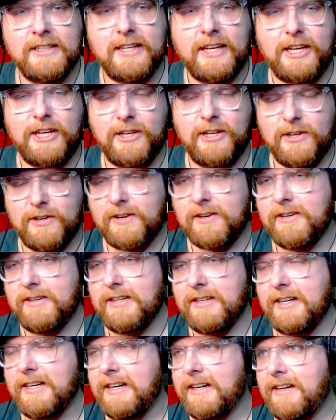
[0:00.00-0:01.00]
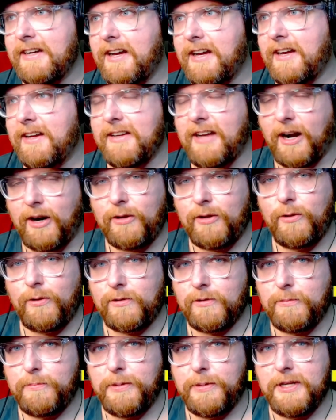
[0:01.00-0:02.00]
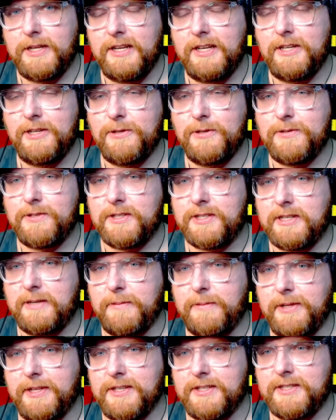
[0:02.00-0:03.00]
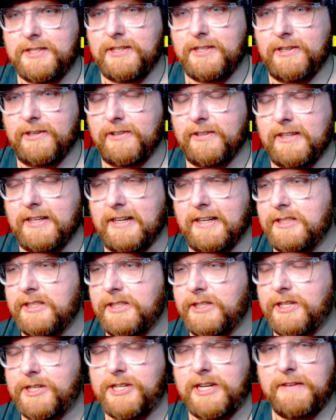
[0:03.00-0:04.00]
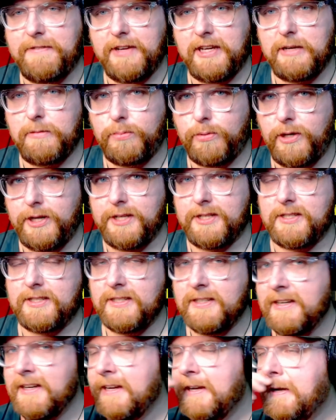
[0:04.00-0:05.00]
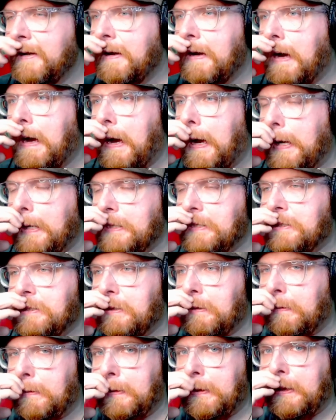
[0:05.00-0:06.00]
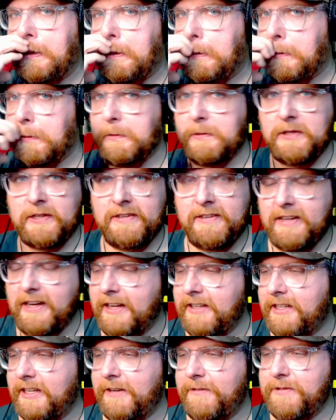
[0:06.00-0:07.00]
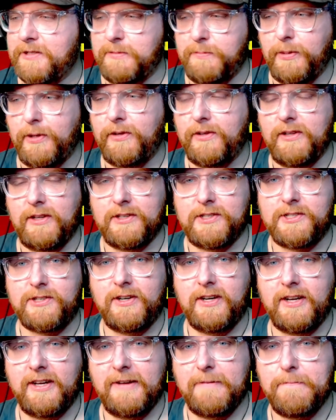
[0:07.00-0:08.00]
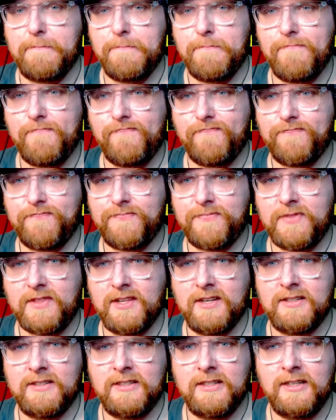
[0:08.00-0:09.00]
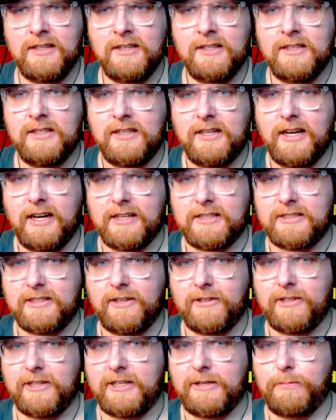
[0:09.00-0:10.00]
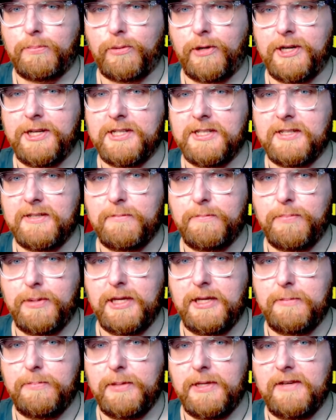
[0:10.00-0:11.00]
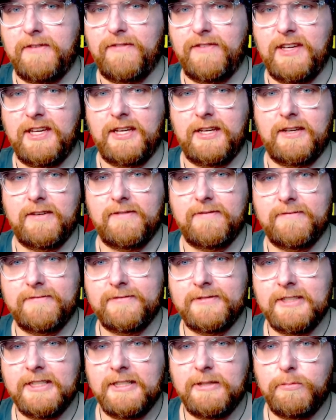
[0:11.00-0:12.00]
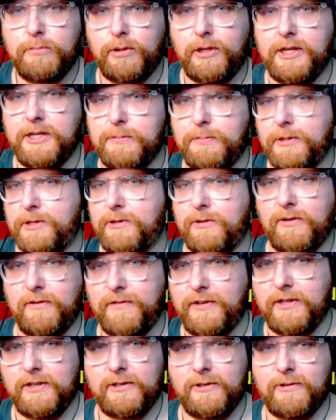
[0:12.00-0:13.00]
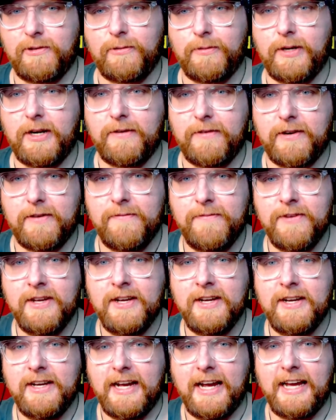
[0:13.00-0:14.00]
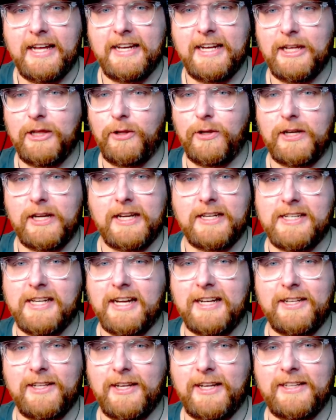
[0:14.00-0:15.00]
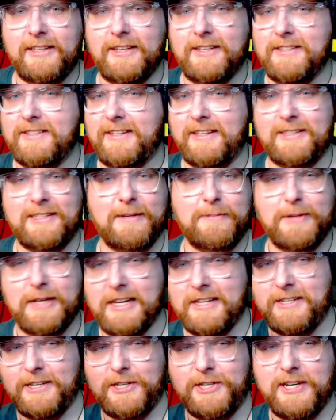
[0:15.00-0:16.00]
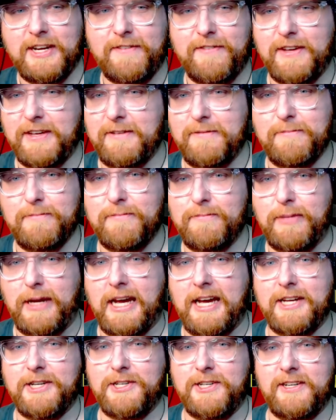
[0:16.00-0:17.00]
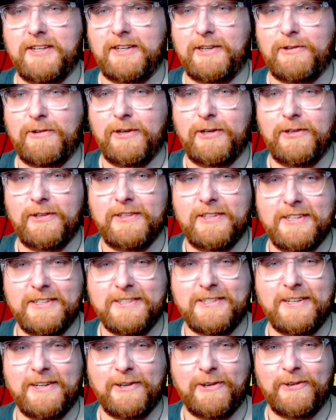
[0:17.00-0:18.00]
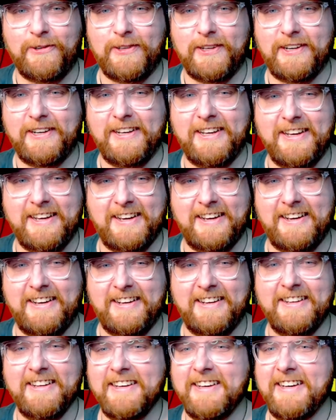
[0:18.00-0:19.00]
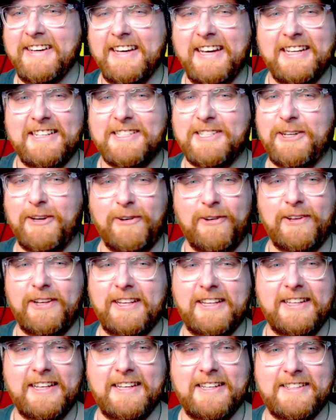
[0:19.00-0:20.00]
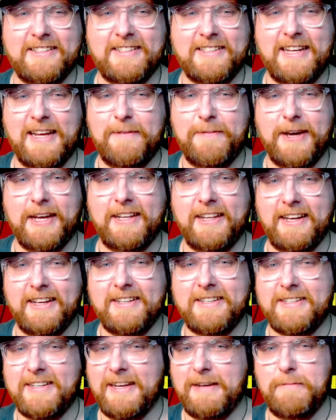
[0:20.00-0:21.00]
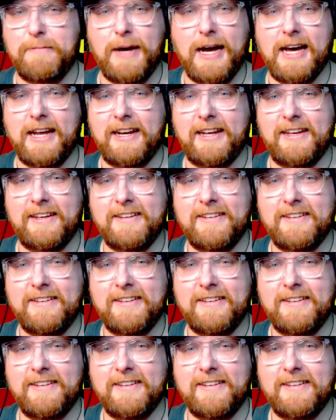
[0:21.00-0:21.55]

Here, our local PD uses some of these still. The Chevy Caprice is totally a Holden. I think it was built in Australia. It's called the Caprice PPV, Police Patrol Vehicle or whatever. And they look exactly like these, except it has a Chevy badge in the grill instead of Holden. It's totally these. Same headlights, same body.